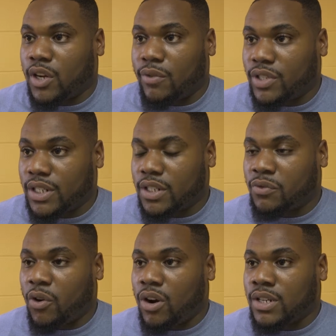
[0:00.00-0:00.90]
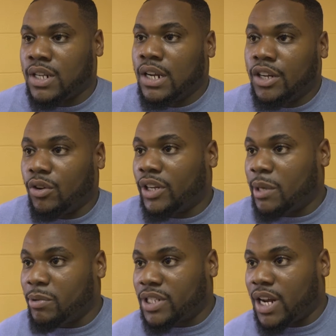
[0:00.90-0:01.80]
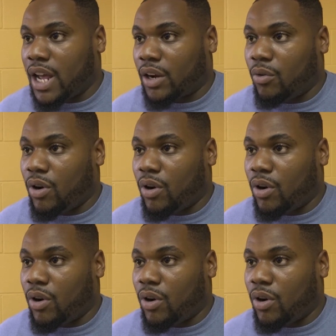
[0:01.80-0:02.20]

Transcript: services, as far as you know, keeping snack